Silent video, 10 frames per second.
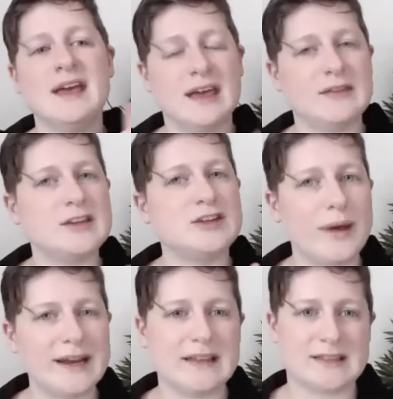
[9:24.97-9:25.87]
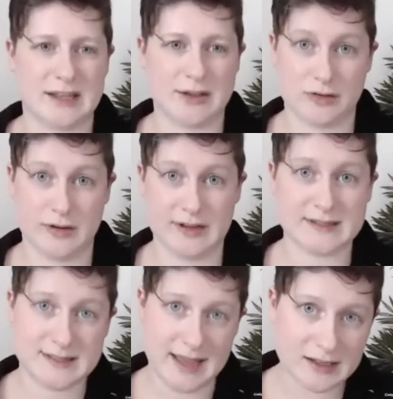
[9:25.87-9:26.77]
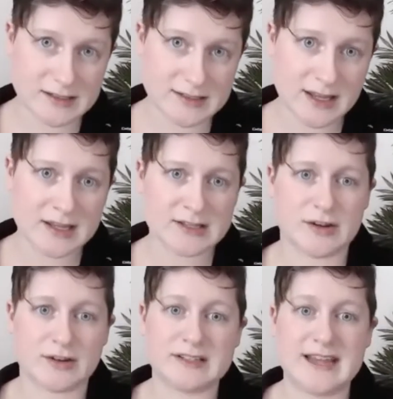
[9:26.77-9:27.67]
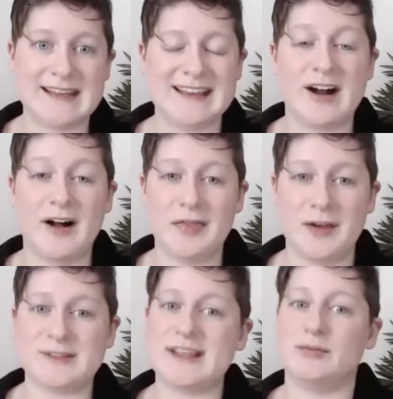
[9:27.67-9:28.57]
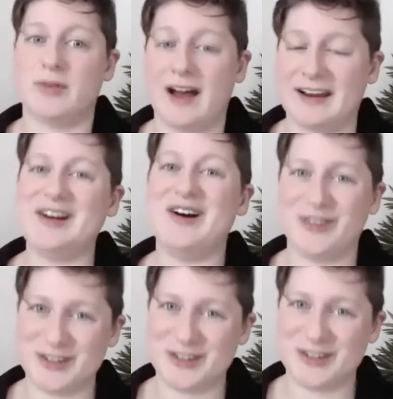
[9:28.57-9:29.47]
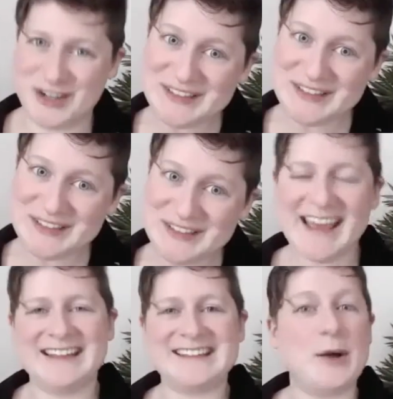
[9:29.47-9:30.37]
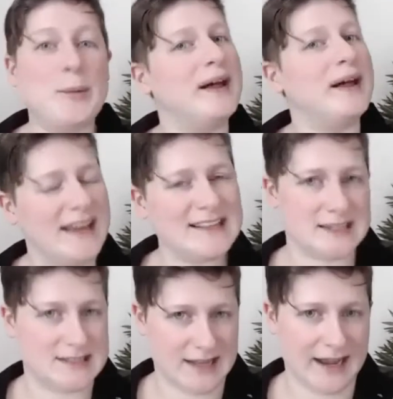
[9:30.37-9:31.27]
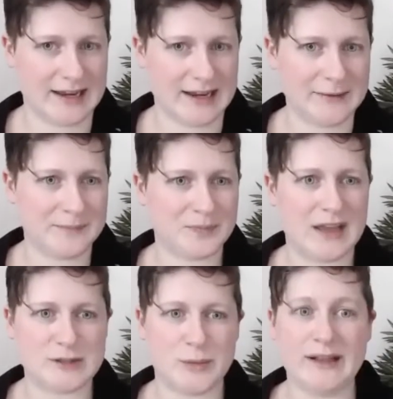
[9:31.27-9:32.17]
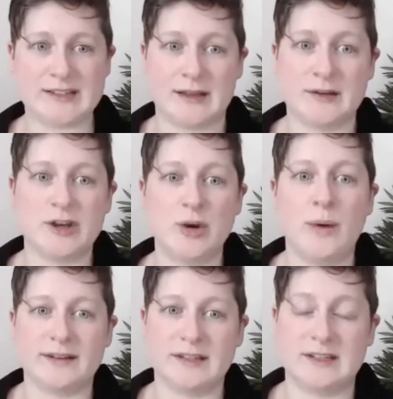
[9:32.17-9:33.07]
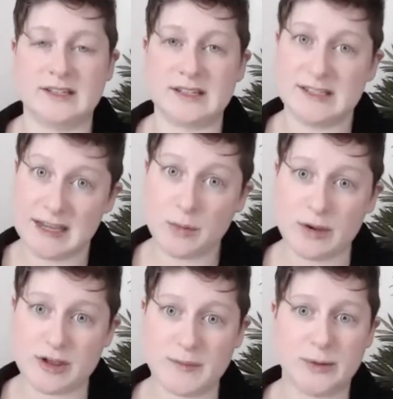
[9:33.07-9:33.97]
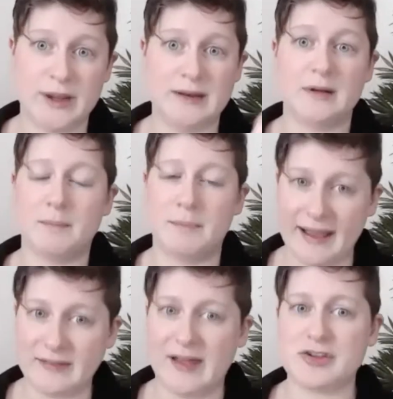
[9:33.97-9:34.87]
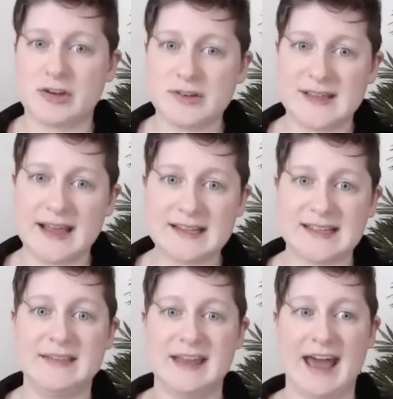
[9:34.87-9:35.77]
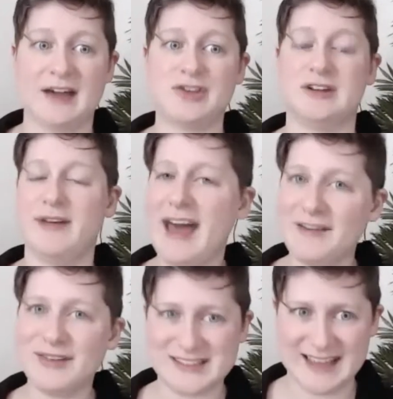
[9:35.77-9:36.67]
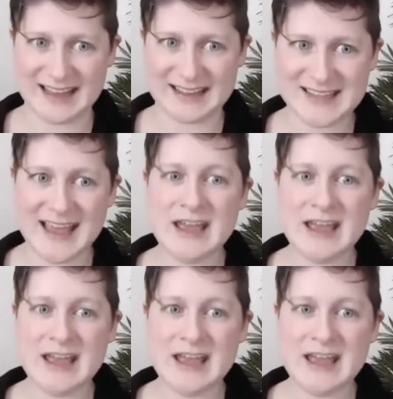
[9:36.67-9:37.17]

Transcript: In the 20th century, sex started taking on those erotic overtones, and so polite society, as well as those who wanted to distinguish between biological sex and the action of having sex,